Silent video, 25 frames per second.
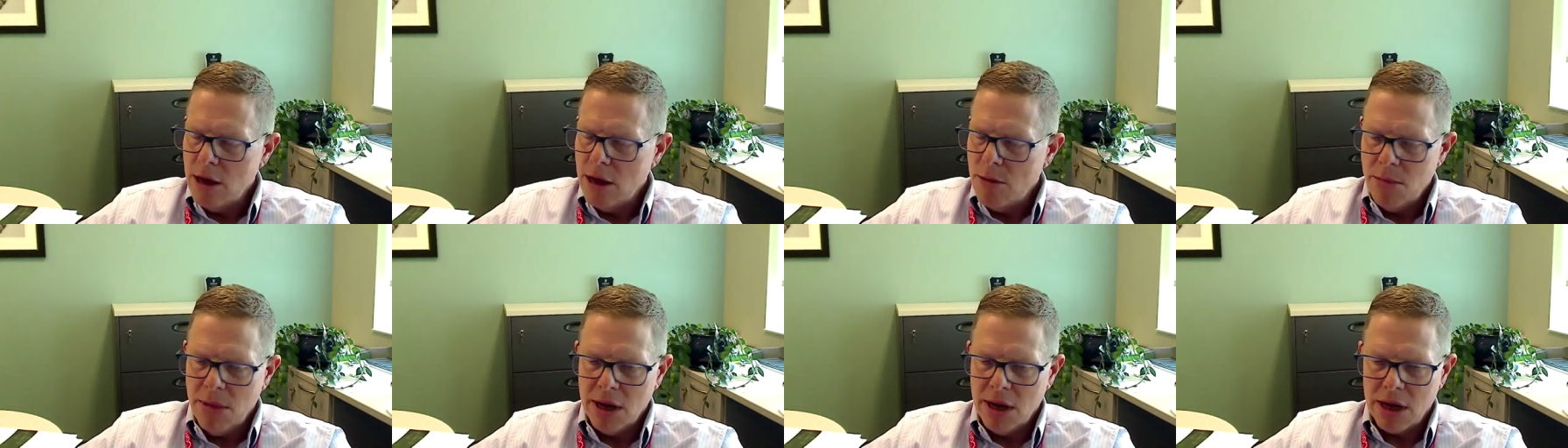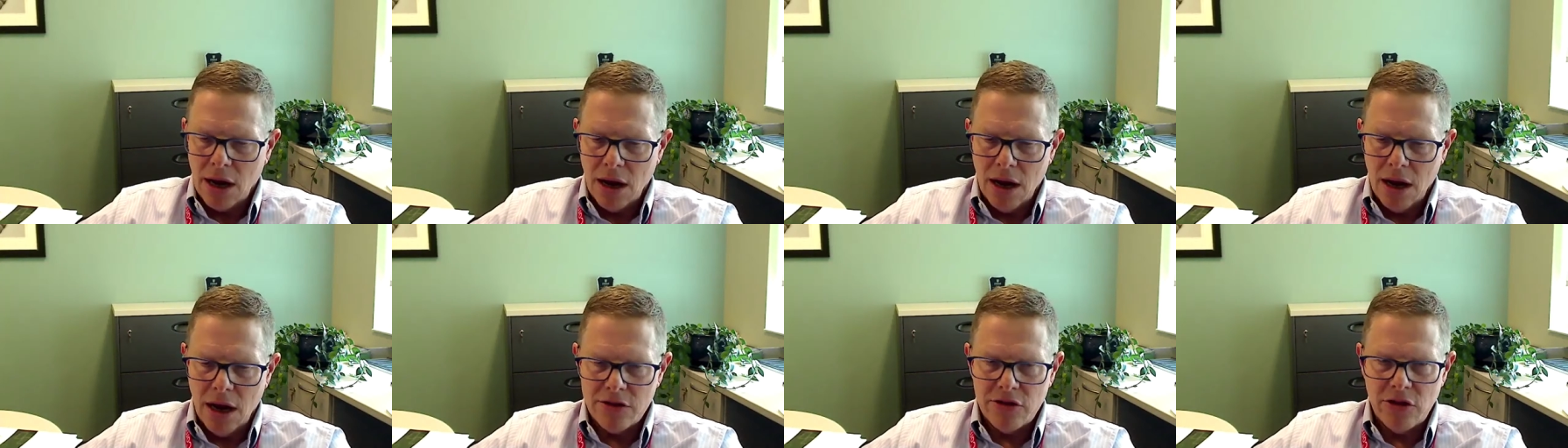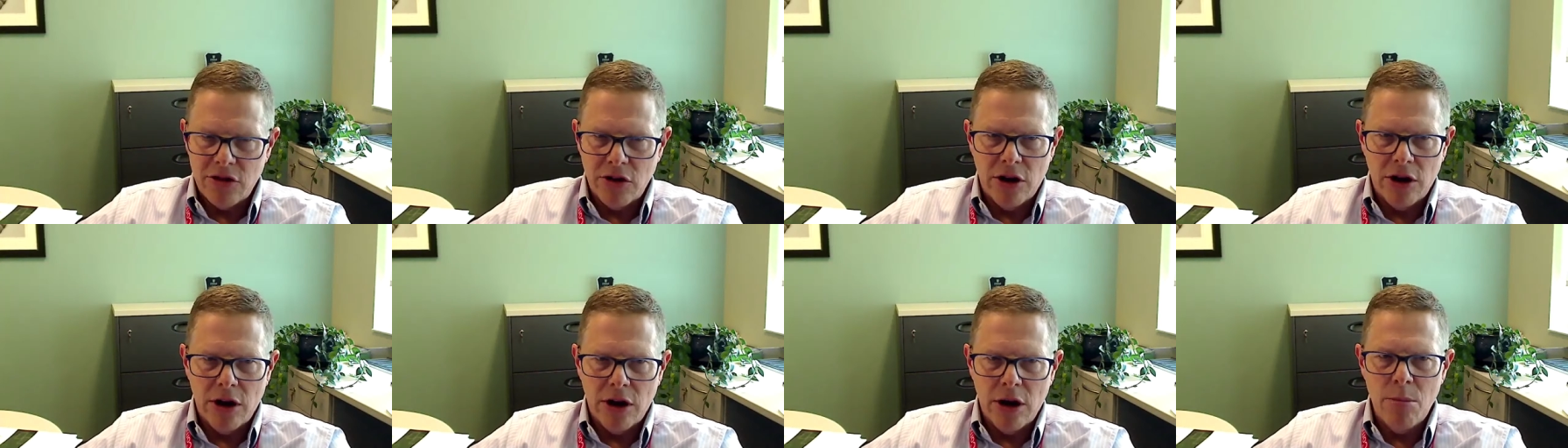meant a lot to
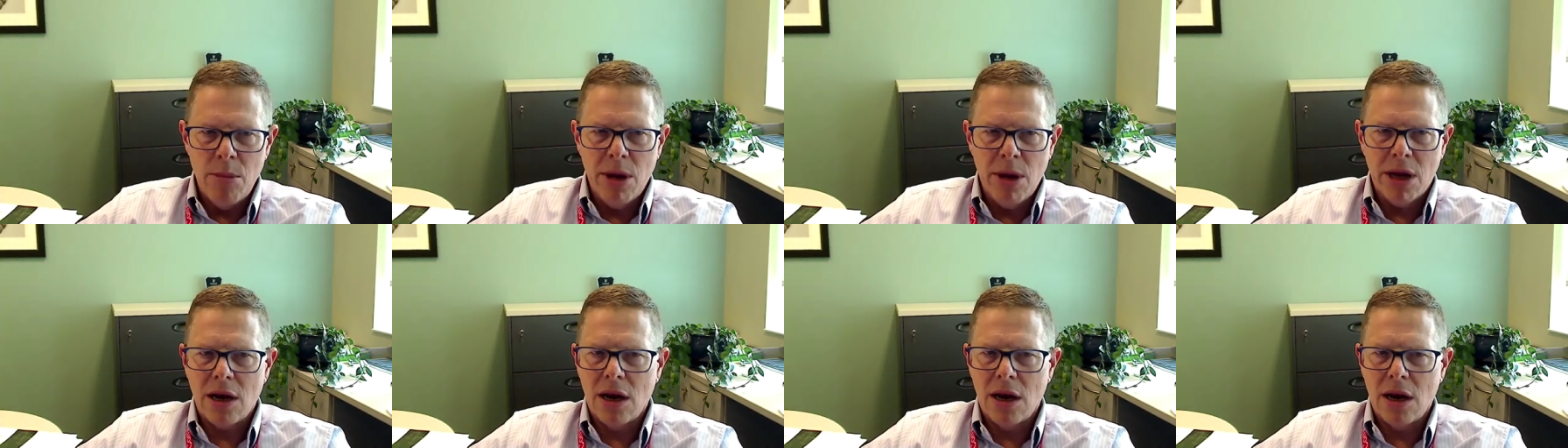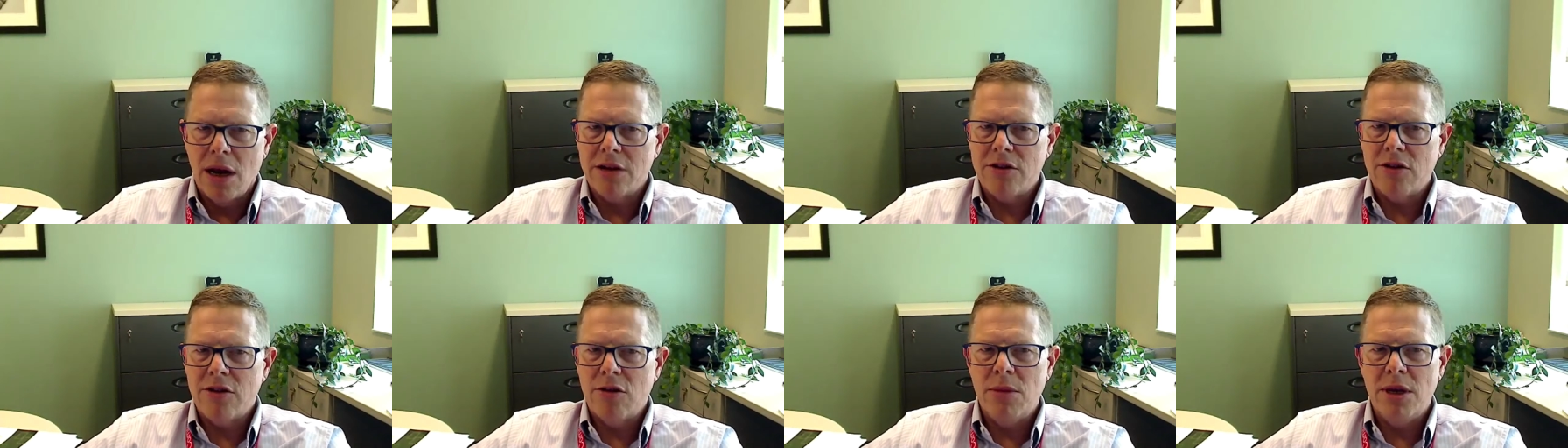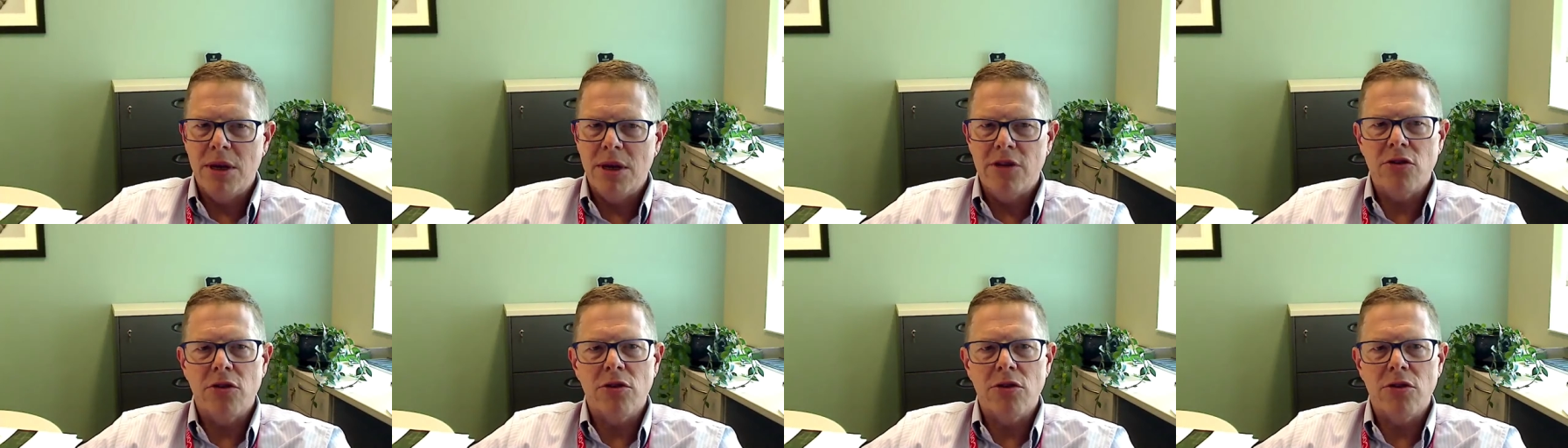her and meant a lot to
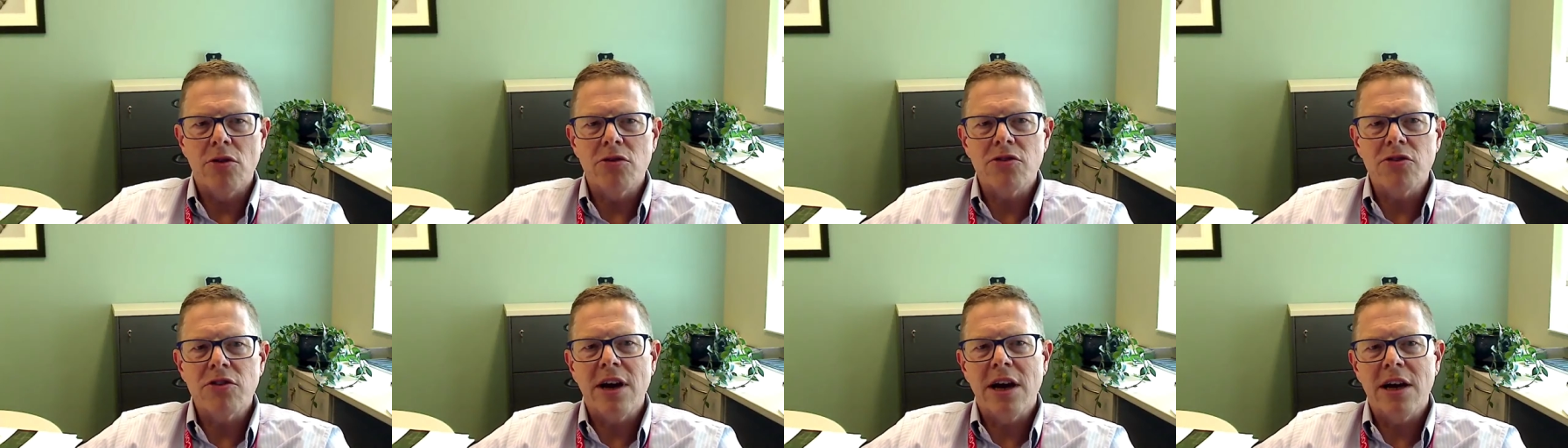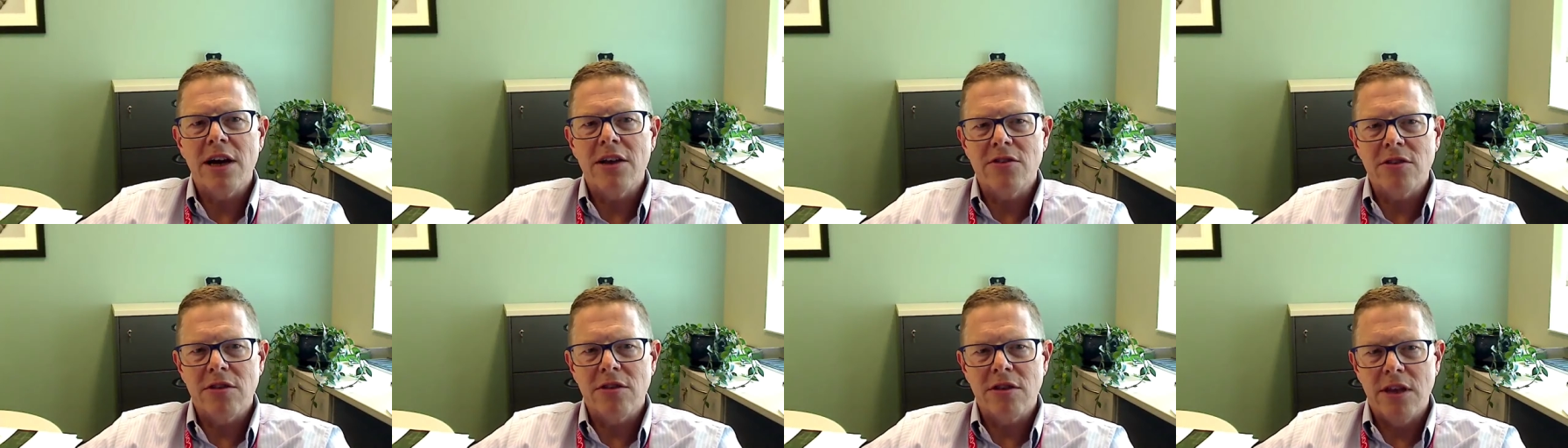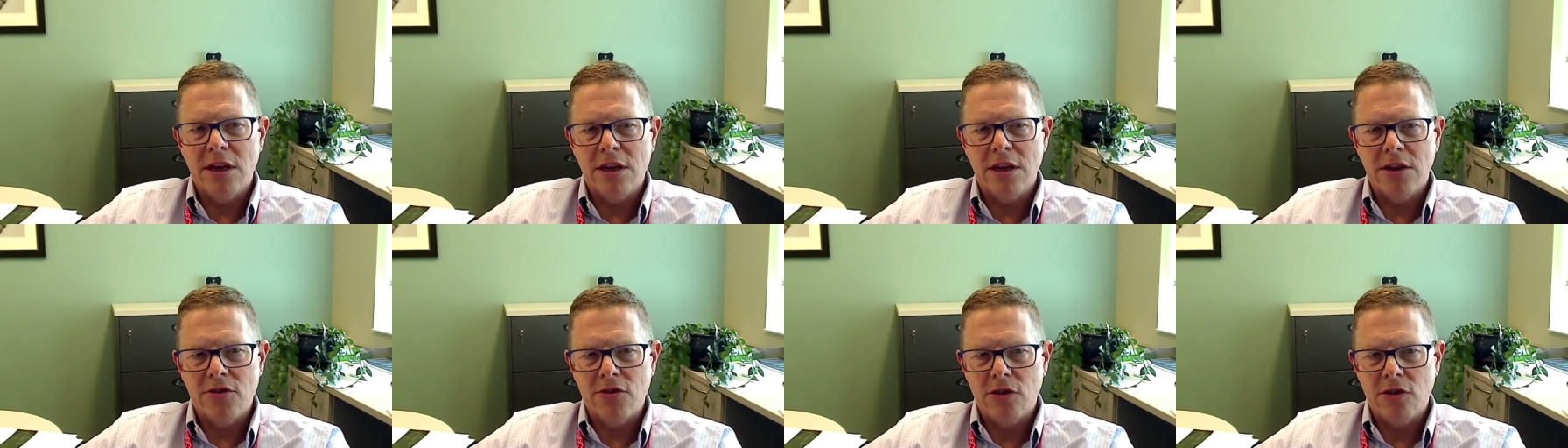me so those kinds of
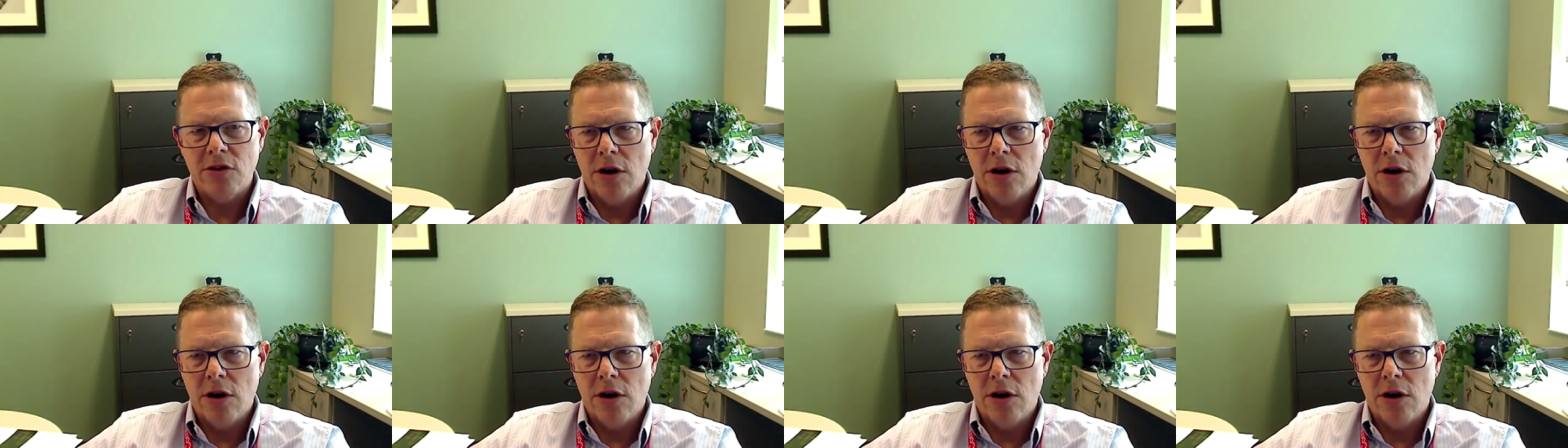things